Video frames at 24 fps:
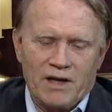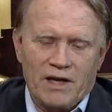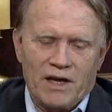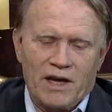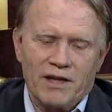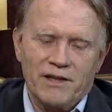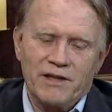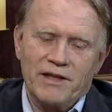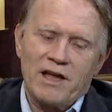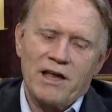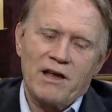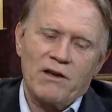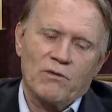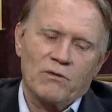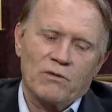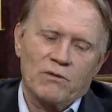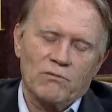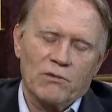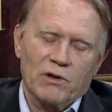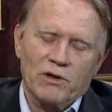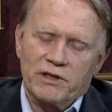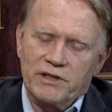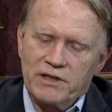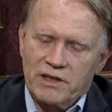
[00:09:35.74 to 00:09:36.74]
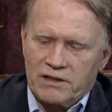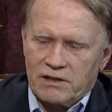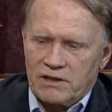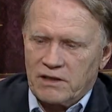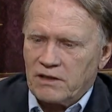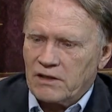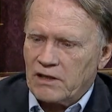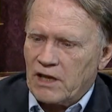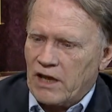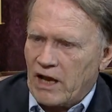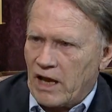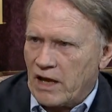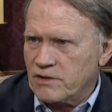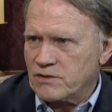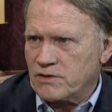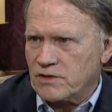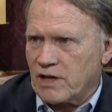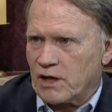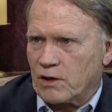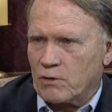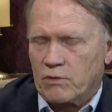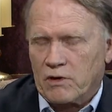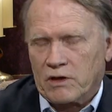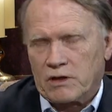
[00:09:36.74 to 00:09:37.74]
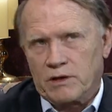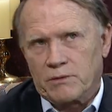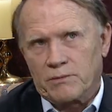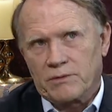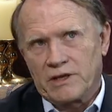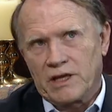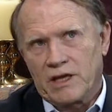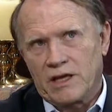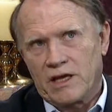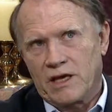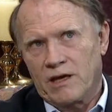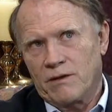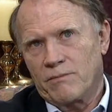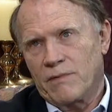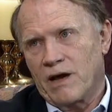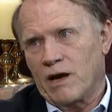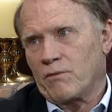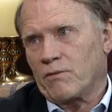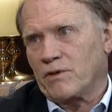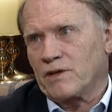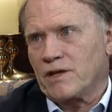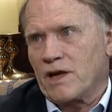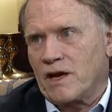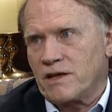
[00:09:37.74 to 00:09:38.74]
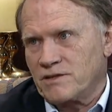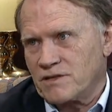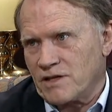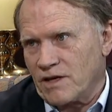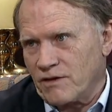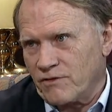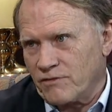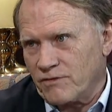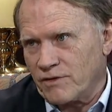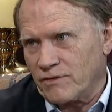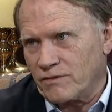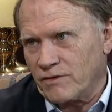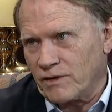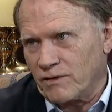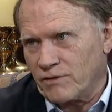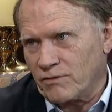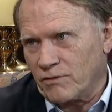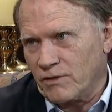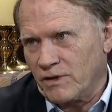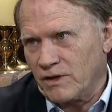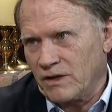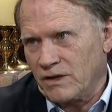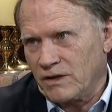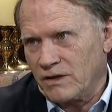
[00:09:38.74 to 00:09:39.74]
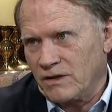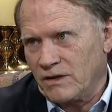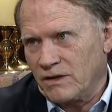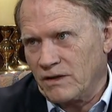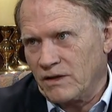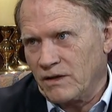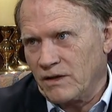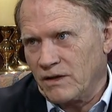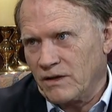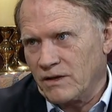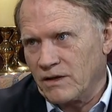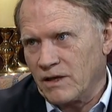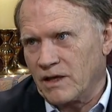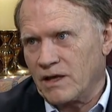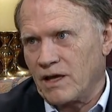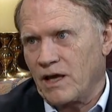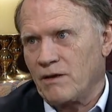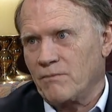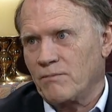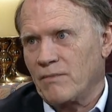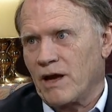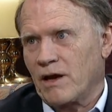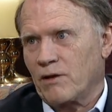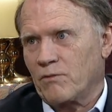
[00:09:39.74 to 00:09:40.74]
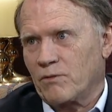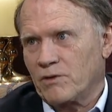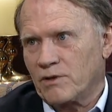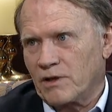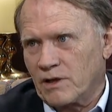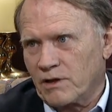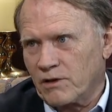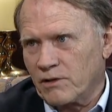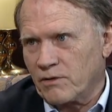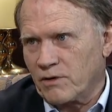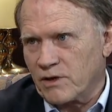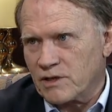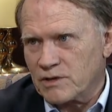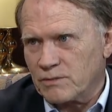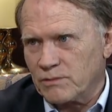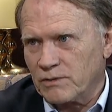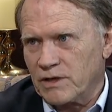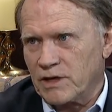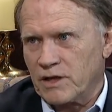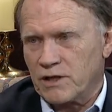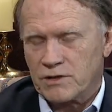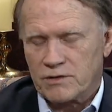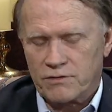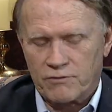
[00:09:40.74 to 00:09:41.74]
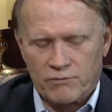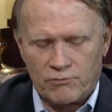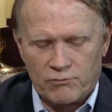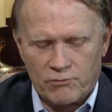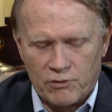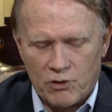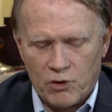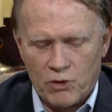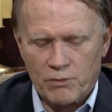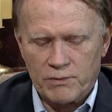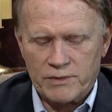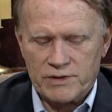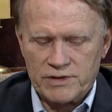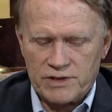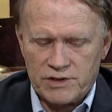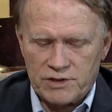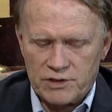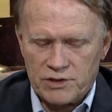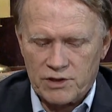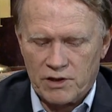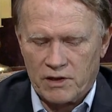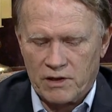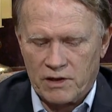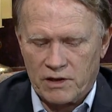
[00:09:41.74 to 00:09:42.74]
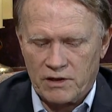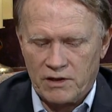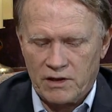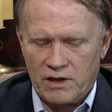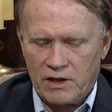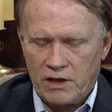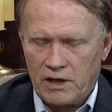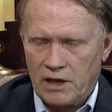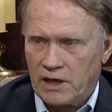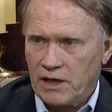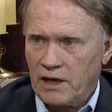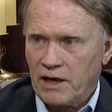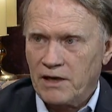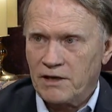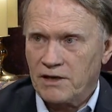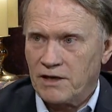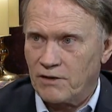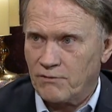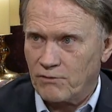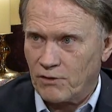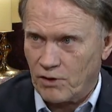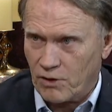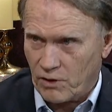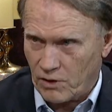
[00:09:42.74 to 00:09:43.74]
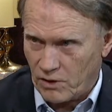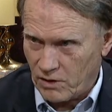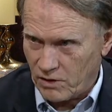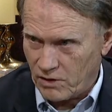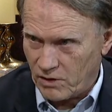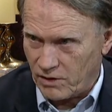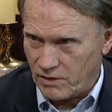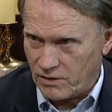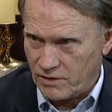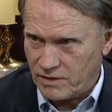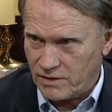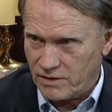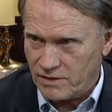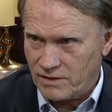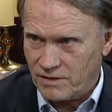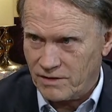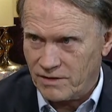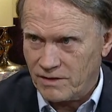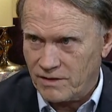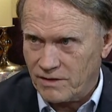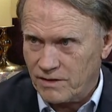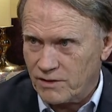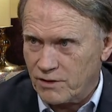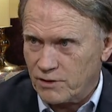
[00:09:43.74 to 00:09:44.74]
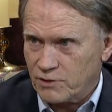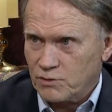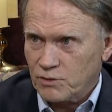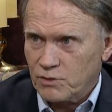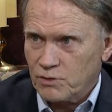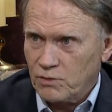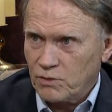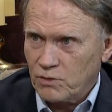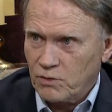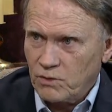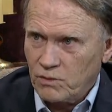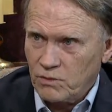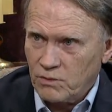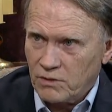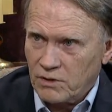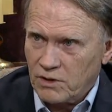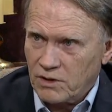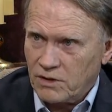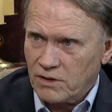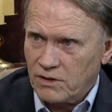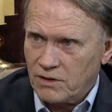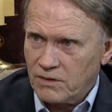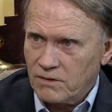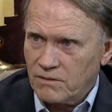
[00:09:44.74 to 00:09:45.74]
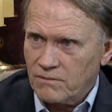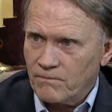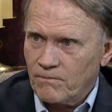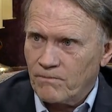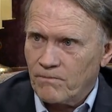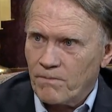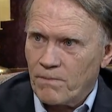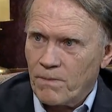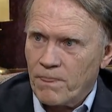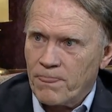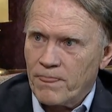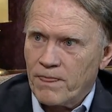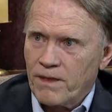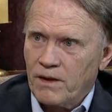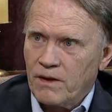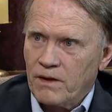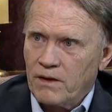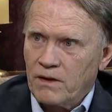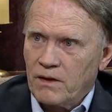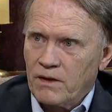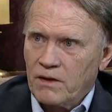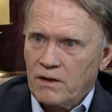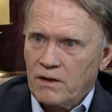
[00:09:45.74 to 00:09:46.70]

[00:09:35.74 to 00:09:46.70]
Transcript: And they really didn't. They answered that quickly, but they came back with Isaiah 53. They came back with a clear explanation from Romans and John. And I had never heard the true. What's the scripture in Isaiah?